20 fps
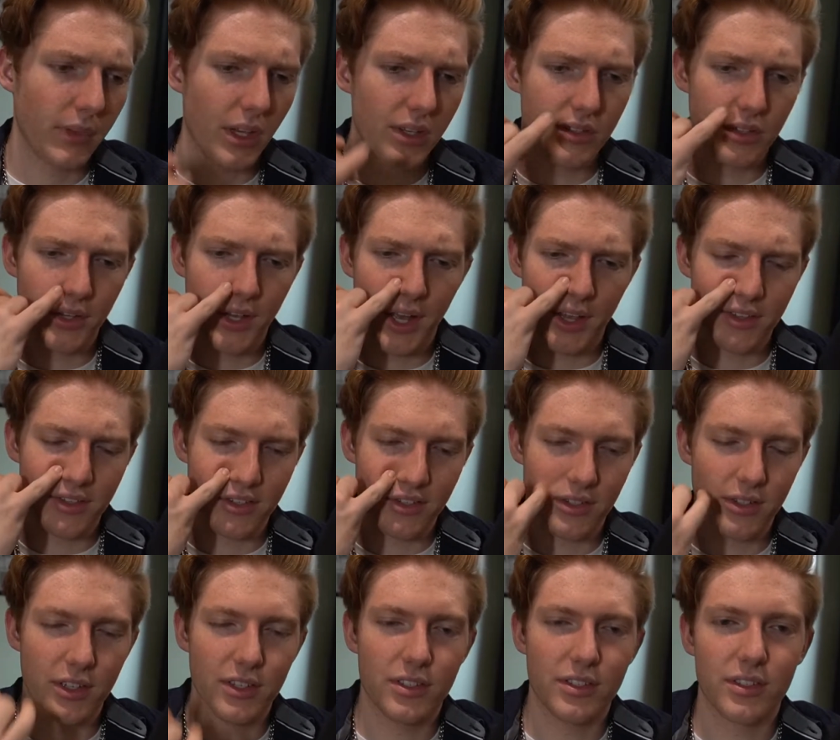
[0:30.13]
So yeah, this
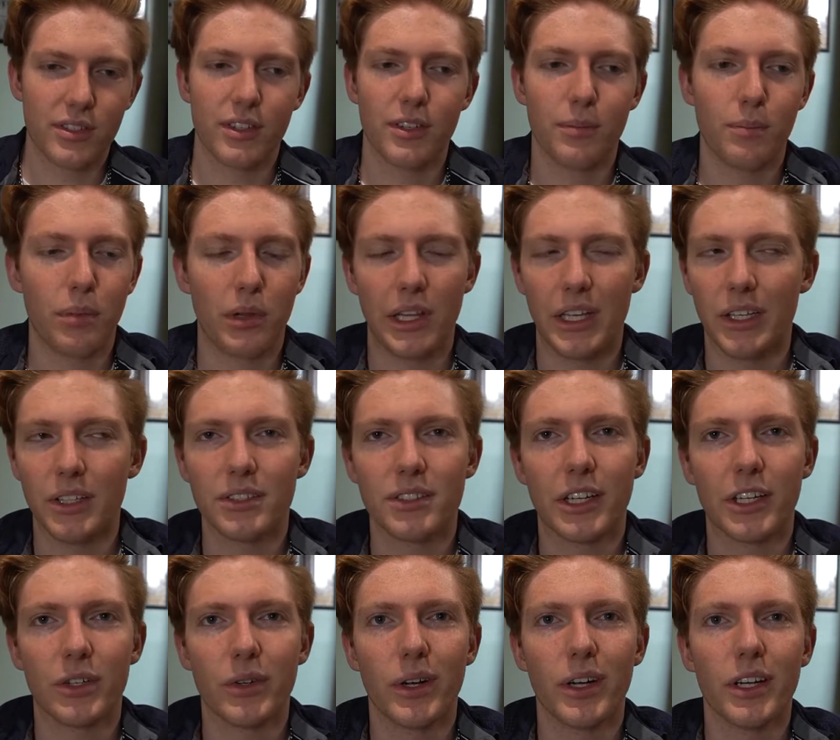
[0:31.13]
is the playlist
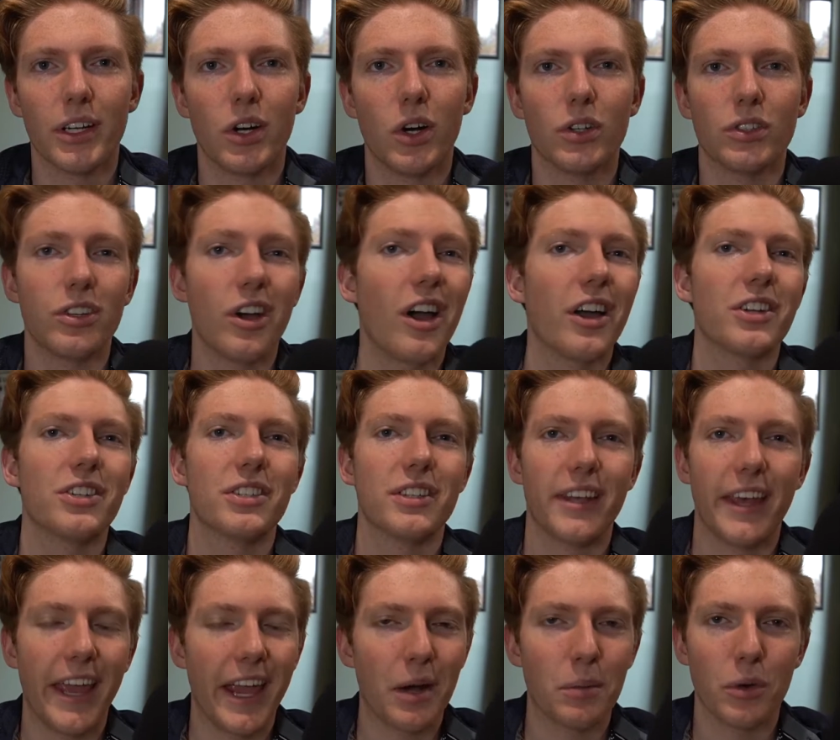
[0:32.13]
I created called "Talking to the
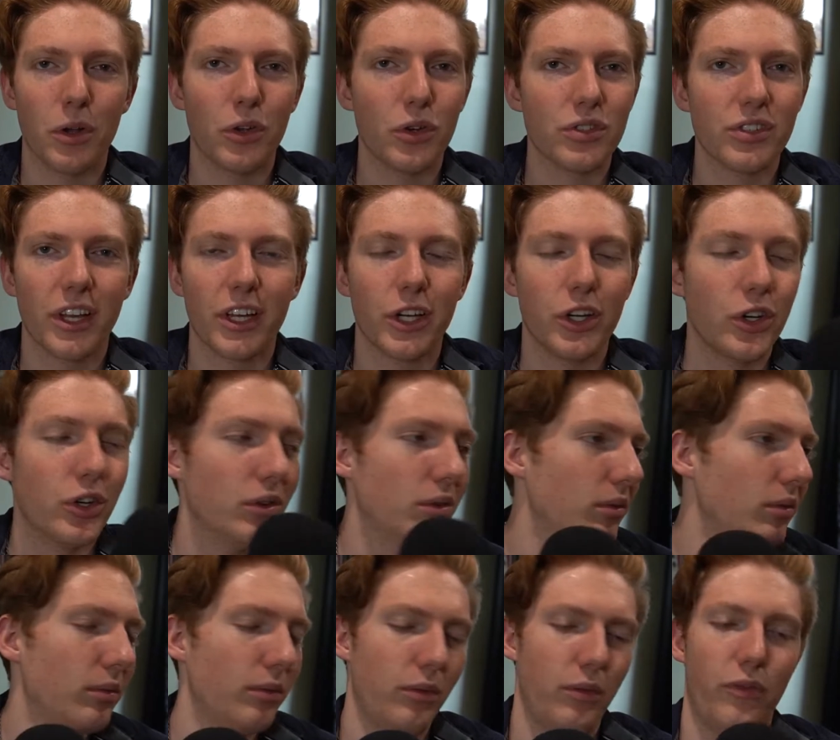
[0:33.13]
Camera." There's like
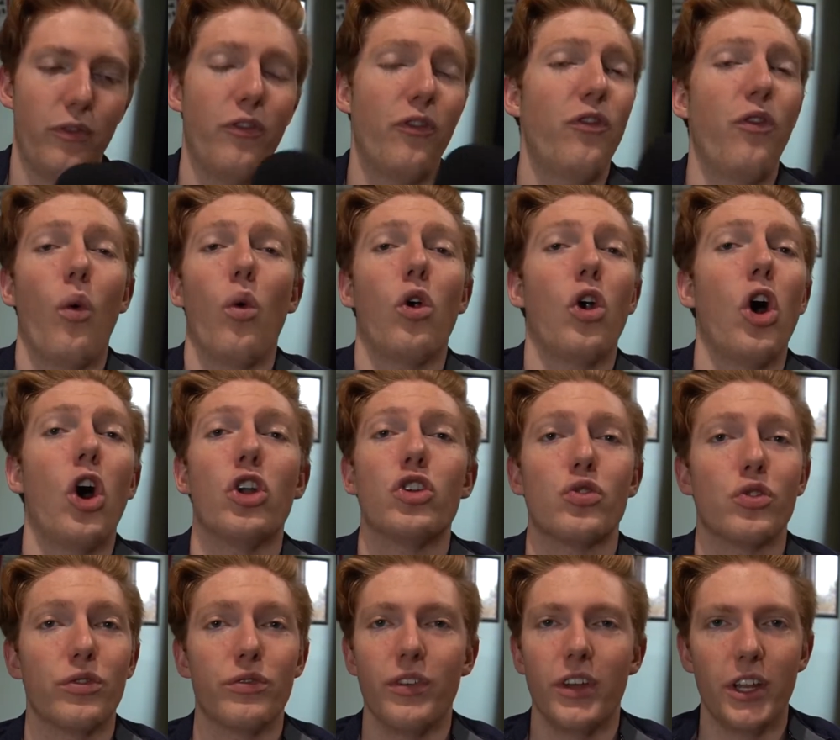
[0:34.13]

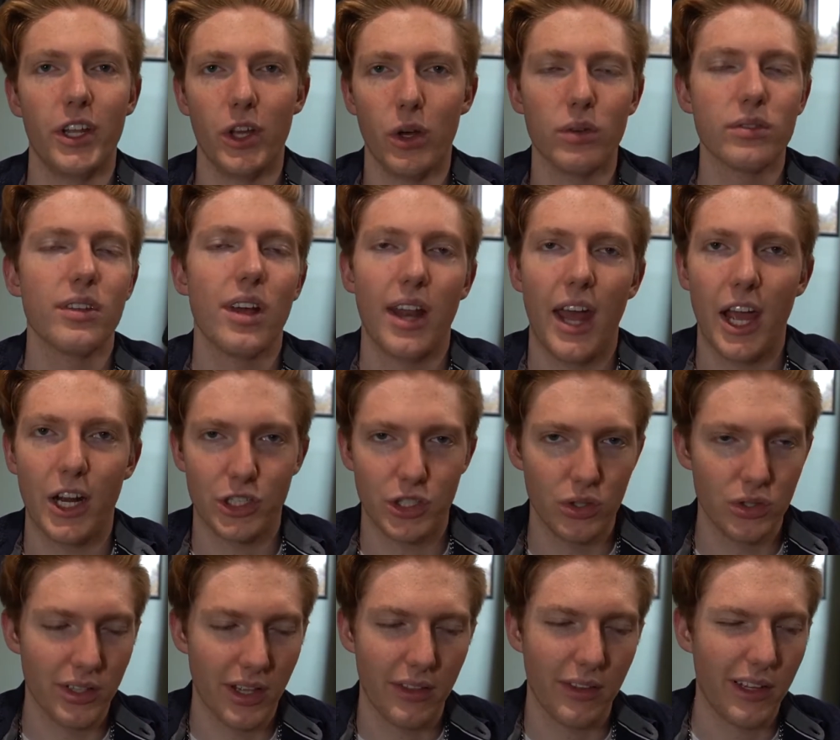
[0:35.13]
400 videos, not actually.
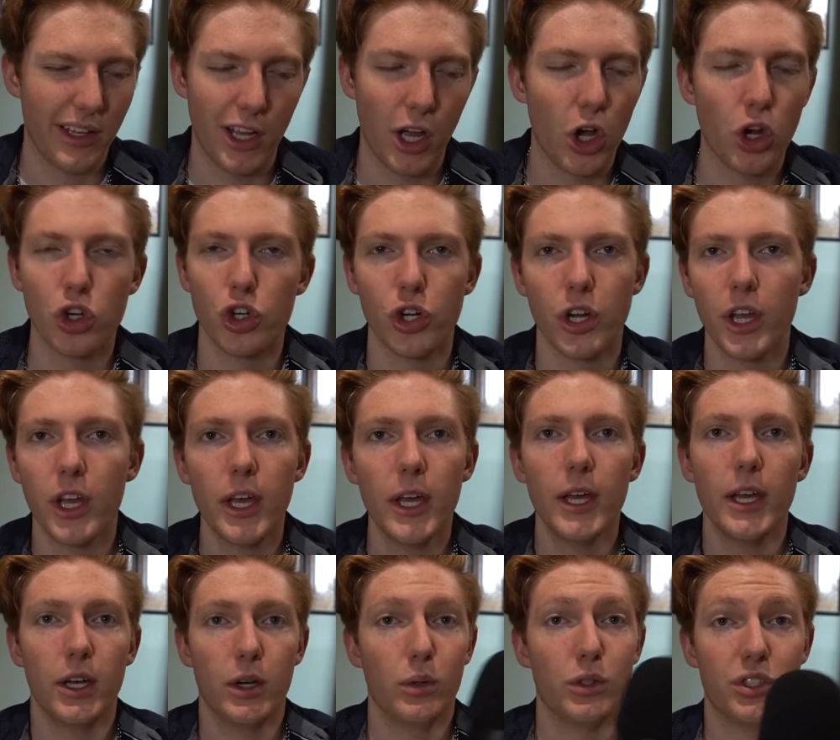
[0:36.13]
There's I think like 100,
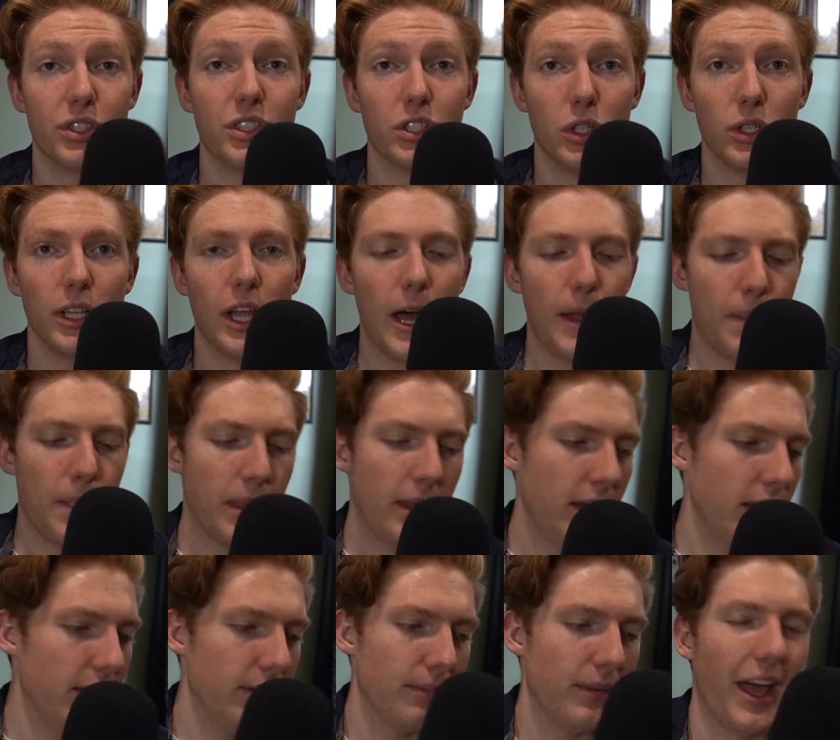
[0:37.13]
which is still a lot.
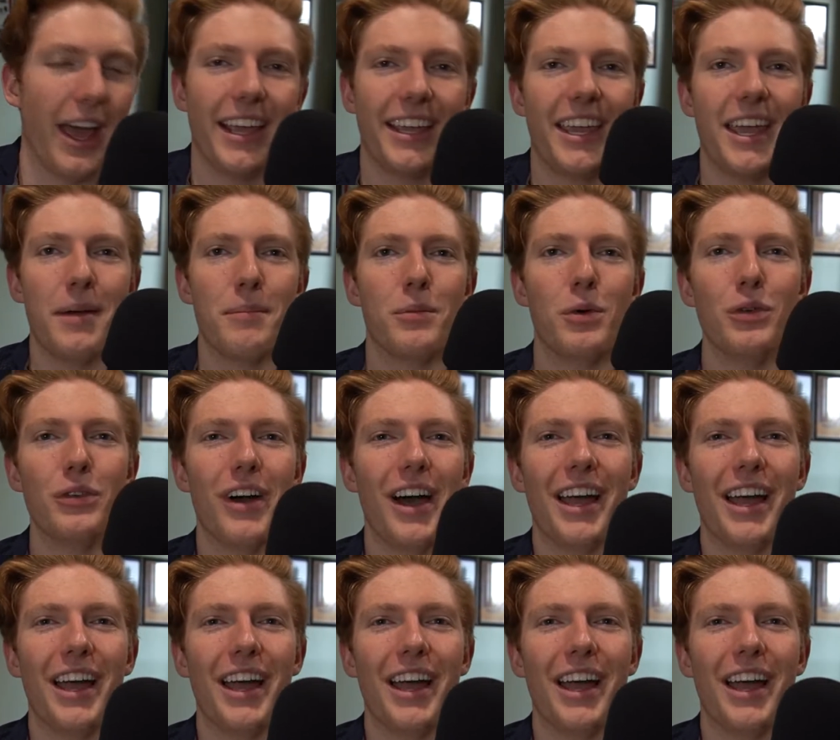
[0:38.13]
I can't move.